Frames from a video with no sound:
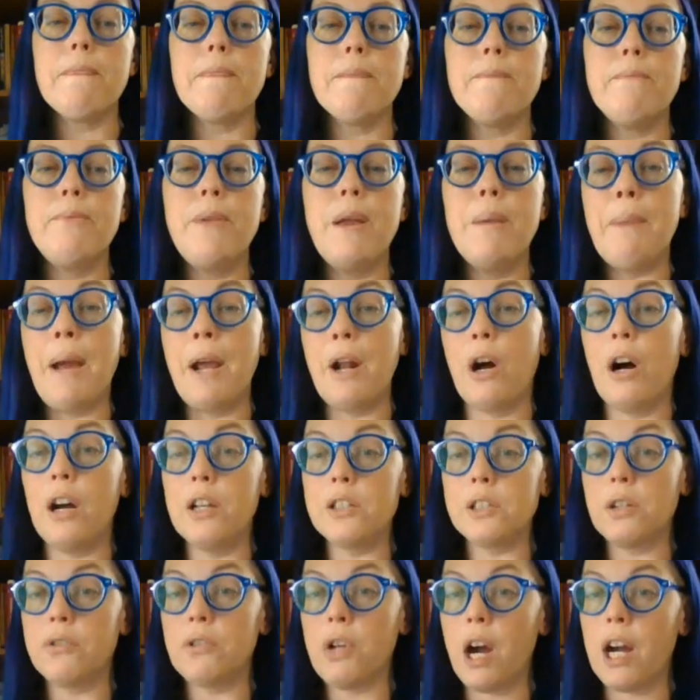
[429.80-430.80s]
They might
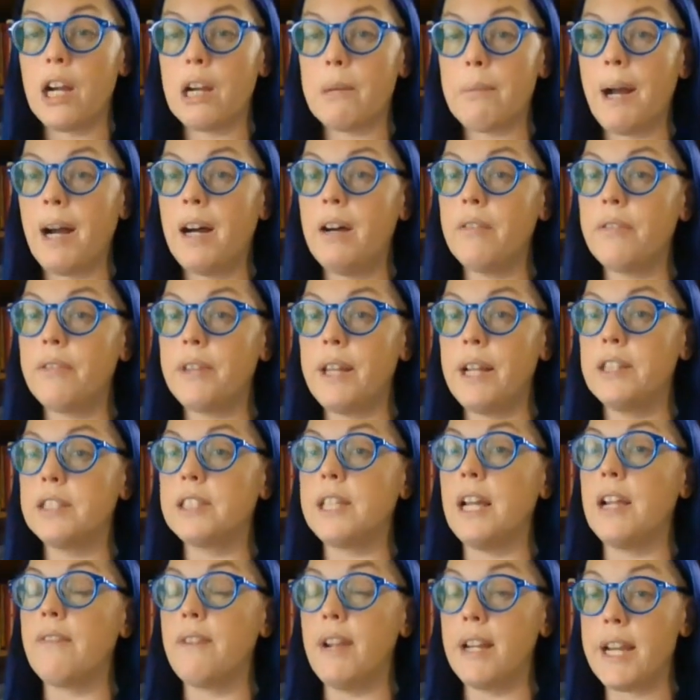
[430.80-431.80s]
also talk about things
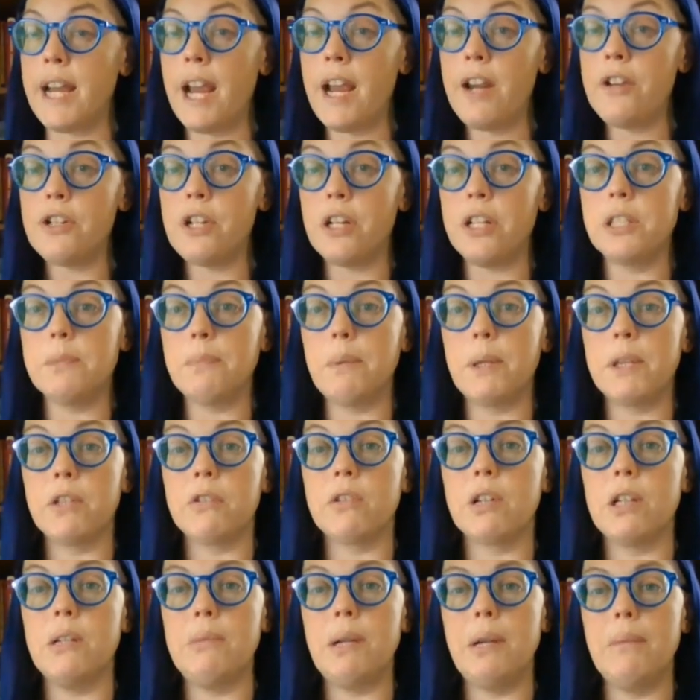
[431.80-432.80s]
like vacations, but
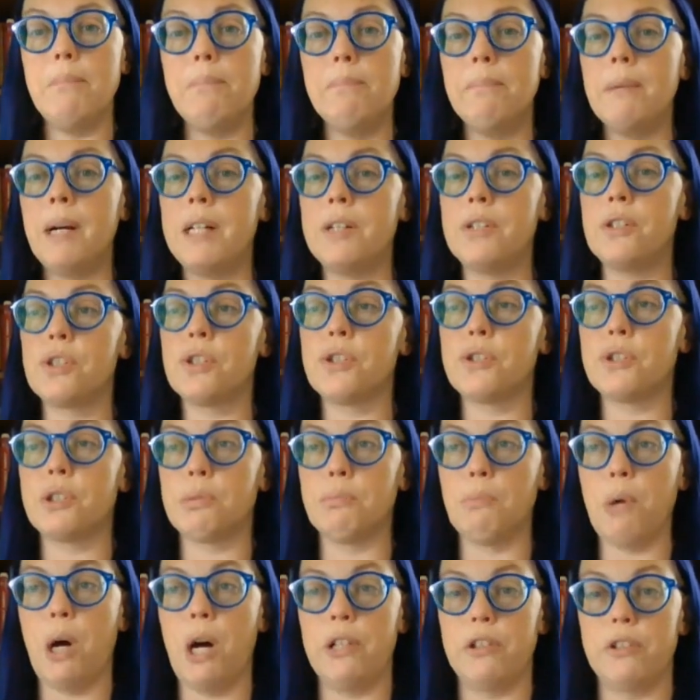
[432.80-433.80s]
they're going to be much
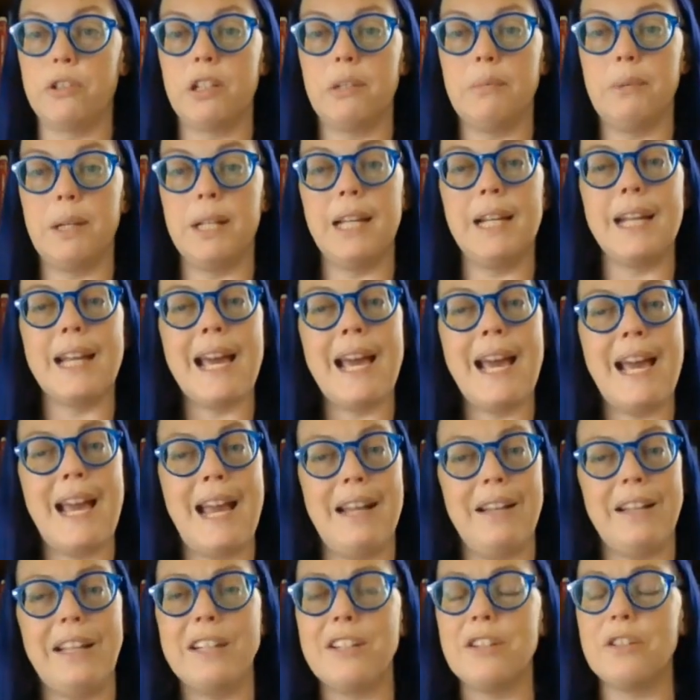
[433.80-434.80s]
smaller. They're going to be like,
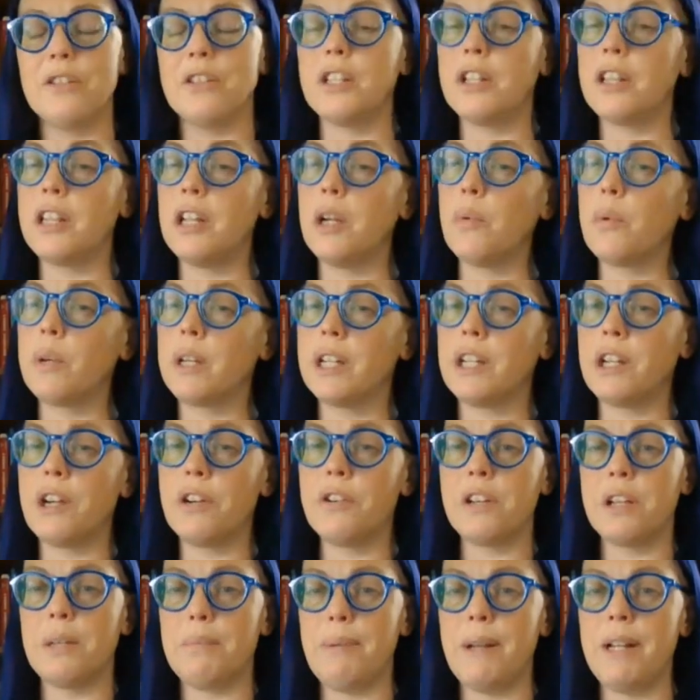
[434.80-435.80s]
hey, like, do you think we're going to
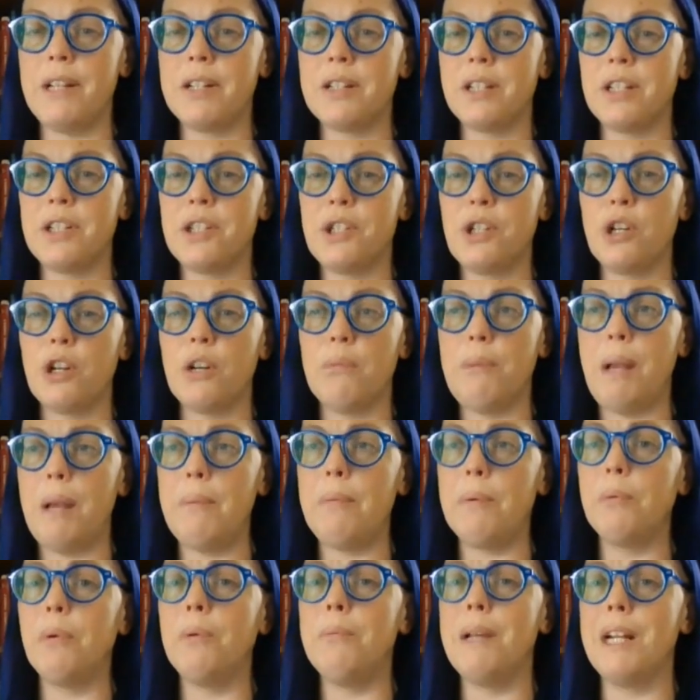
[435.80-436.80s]
go to the beach this year?
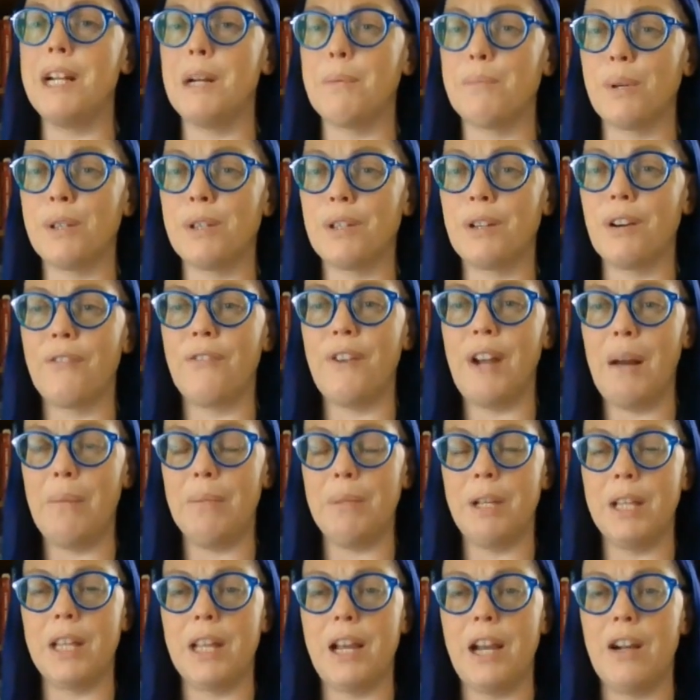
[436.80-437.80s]
Maybe we'll meet up with our
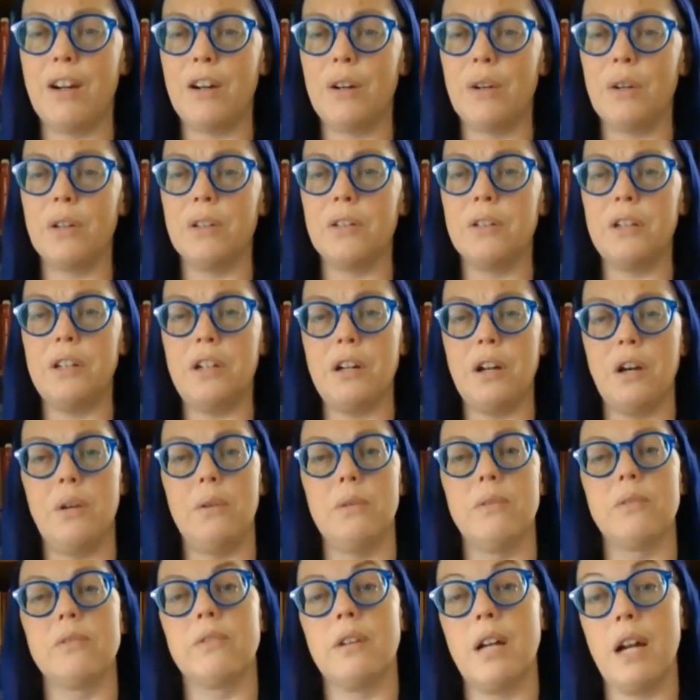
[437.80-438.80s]
family there. Or,
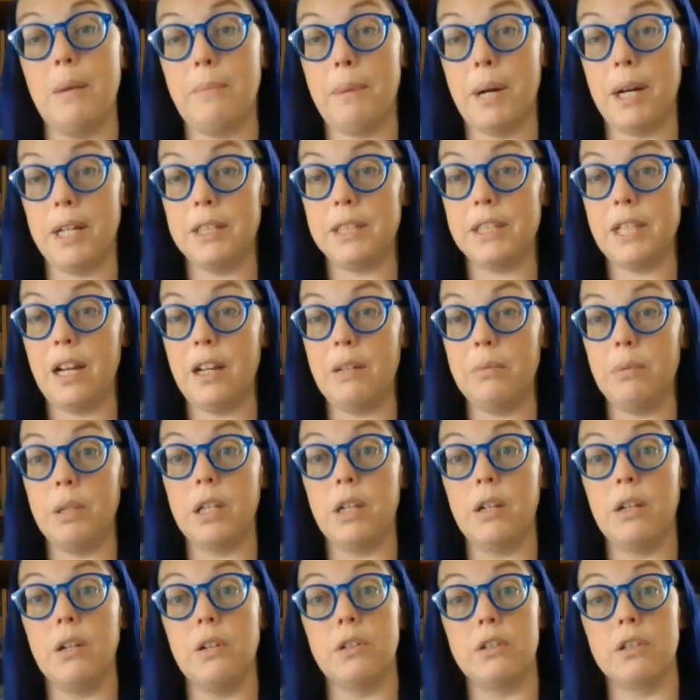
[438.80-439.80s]
grandma said we
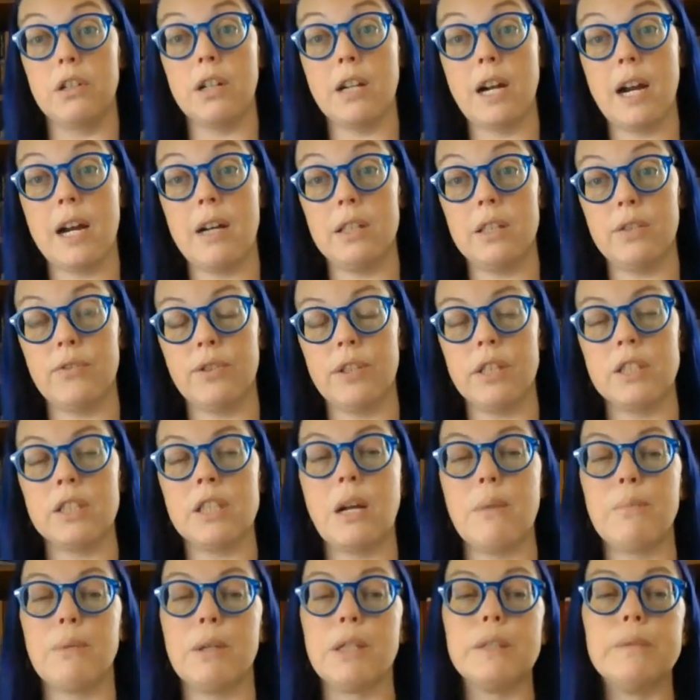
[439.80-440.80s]
could go to her house for the
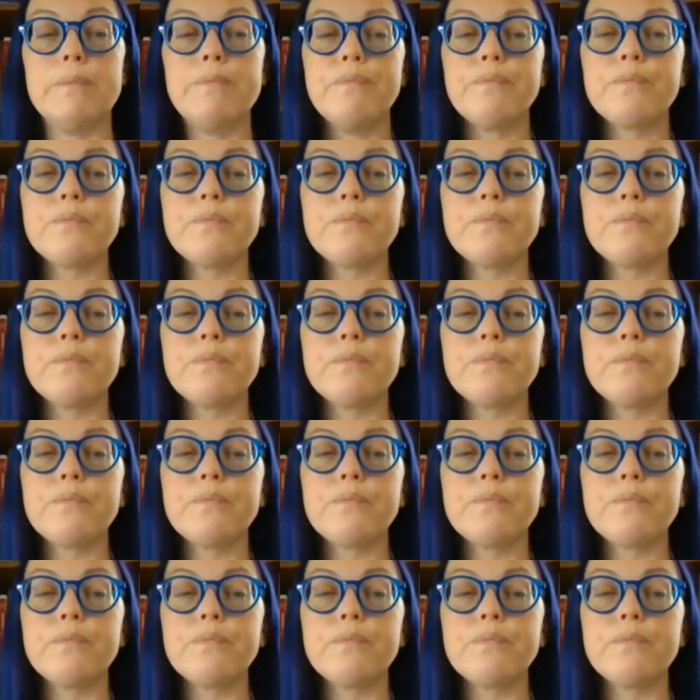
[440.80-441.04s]
summer,